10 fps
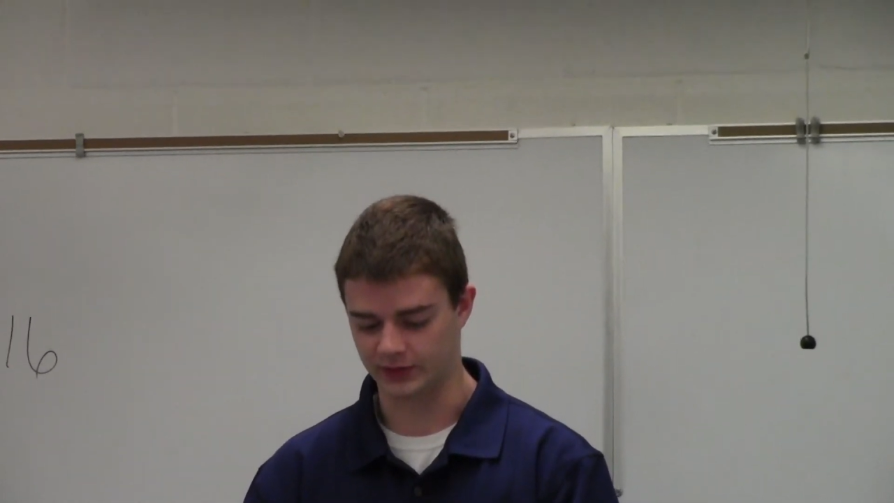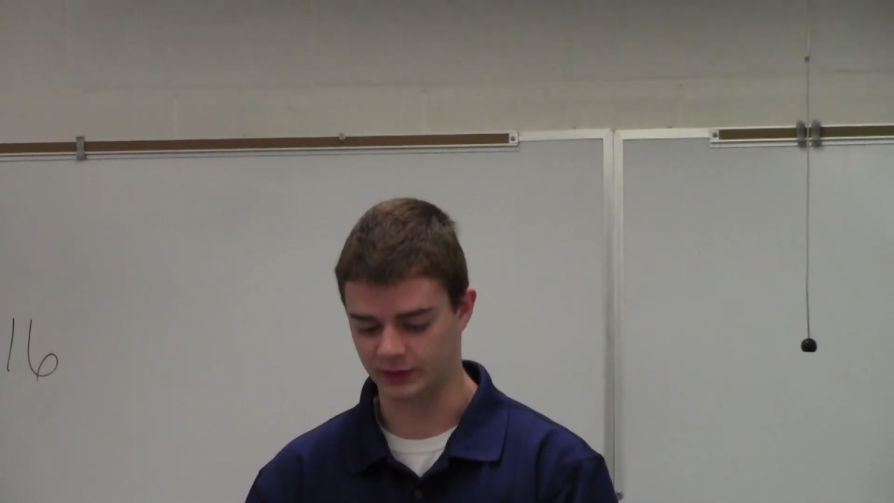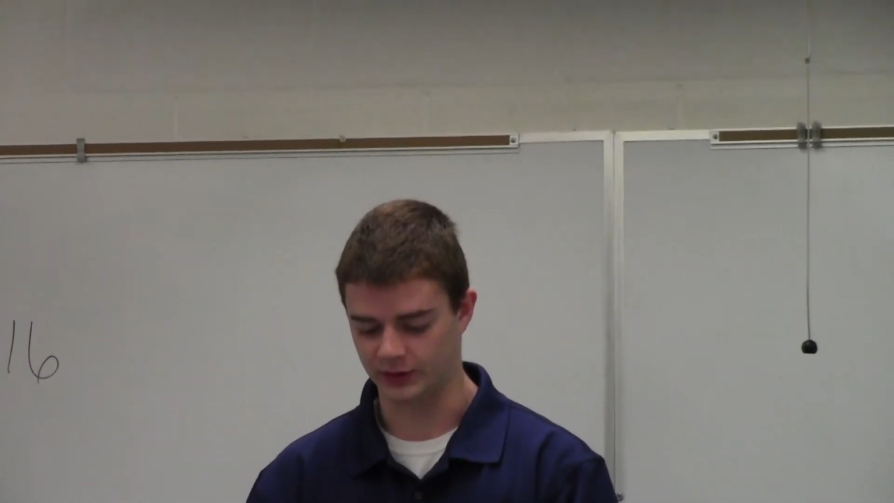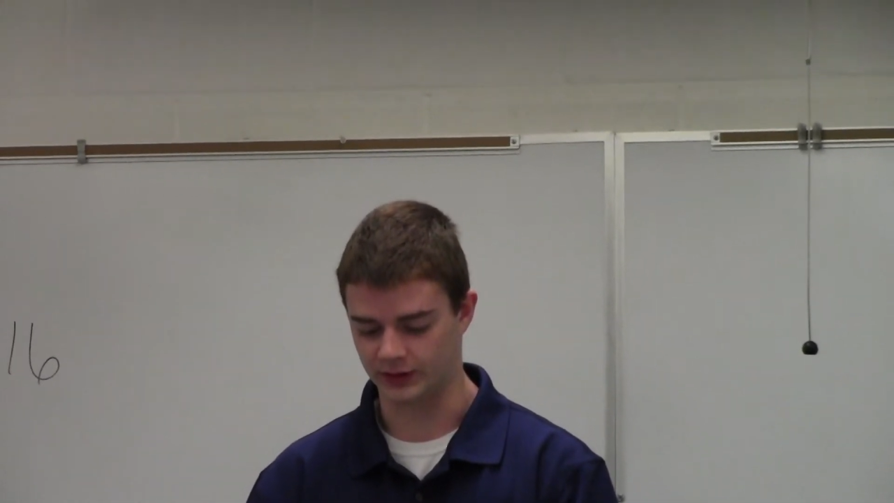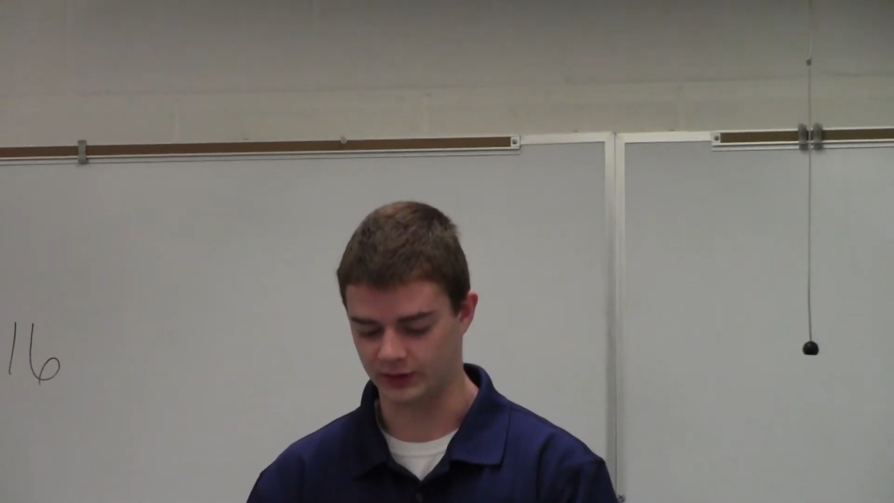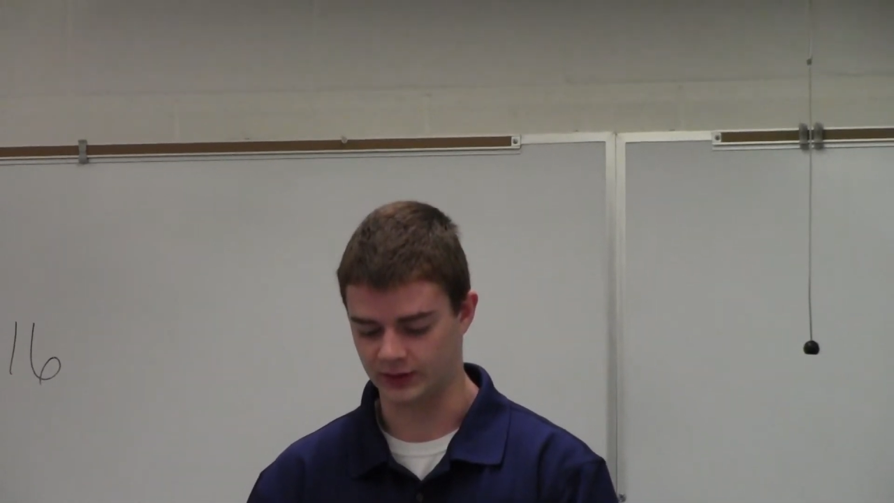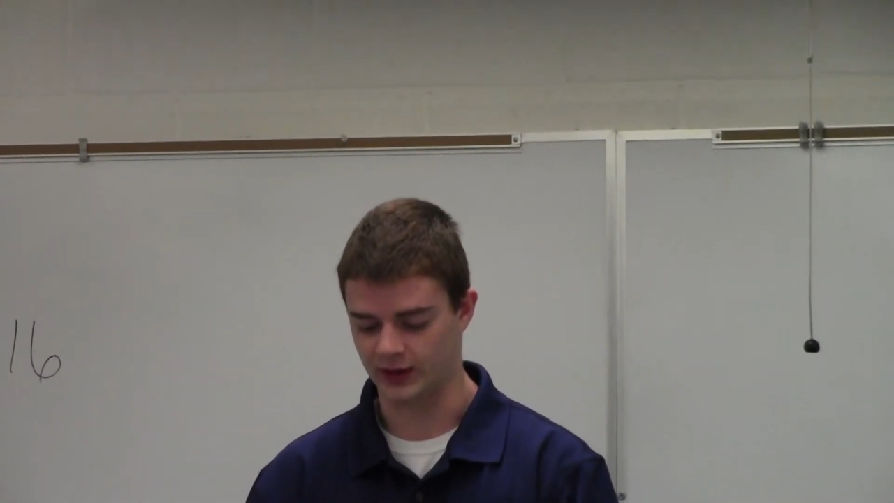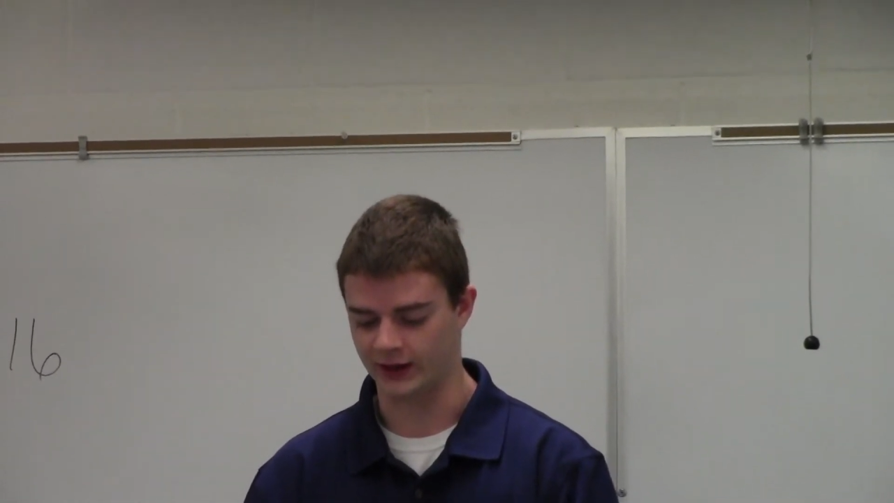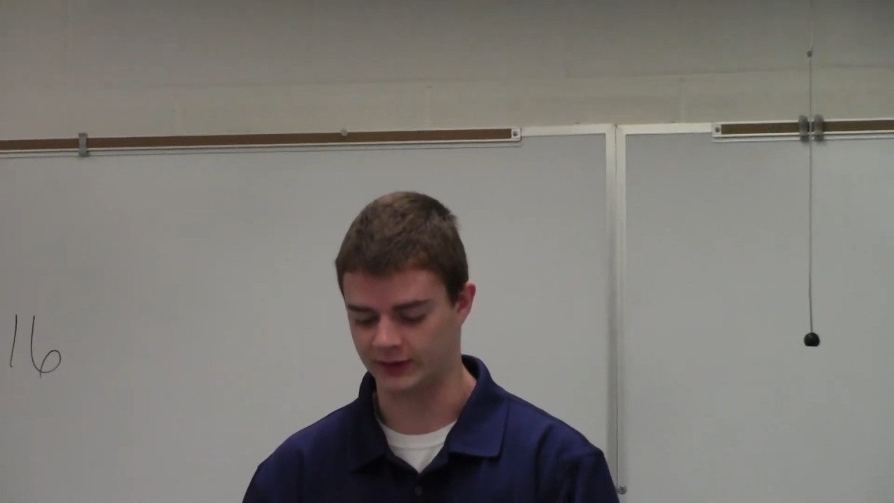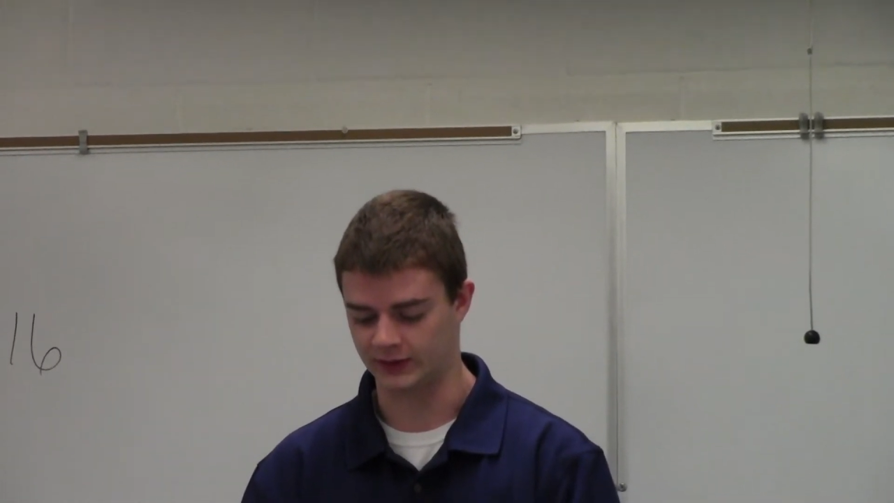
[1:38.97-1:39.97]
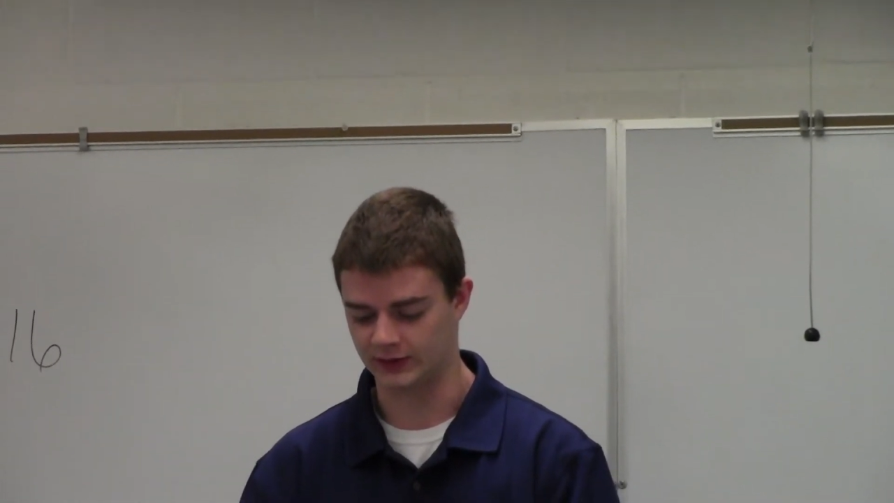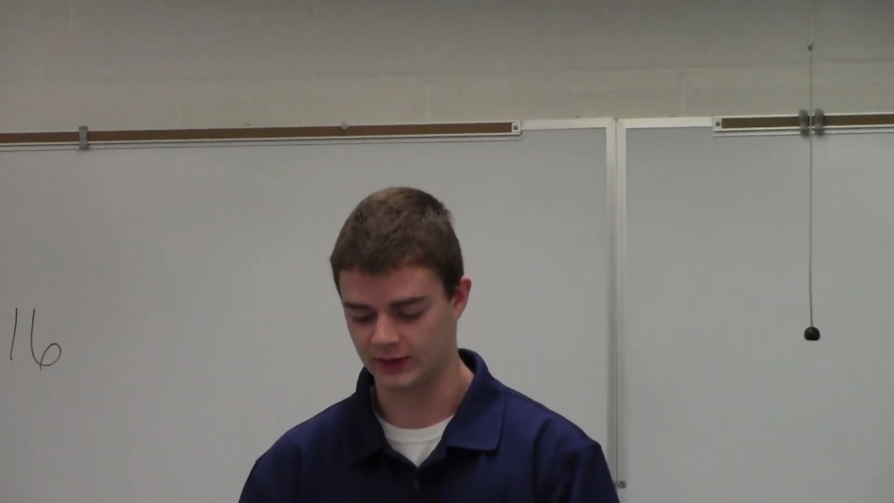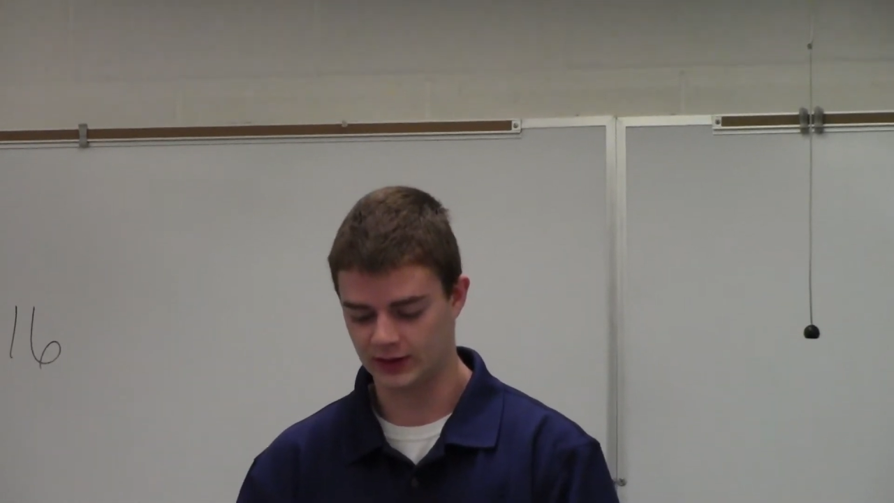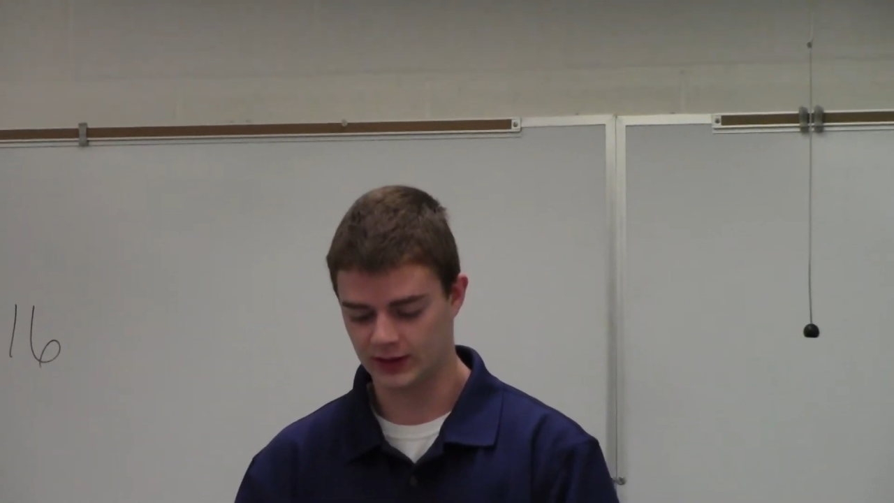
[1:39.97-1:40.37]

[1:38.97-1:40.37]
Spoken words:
between those classes.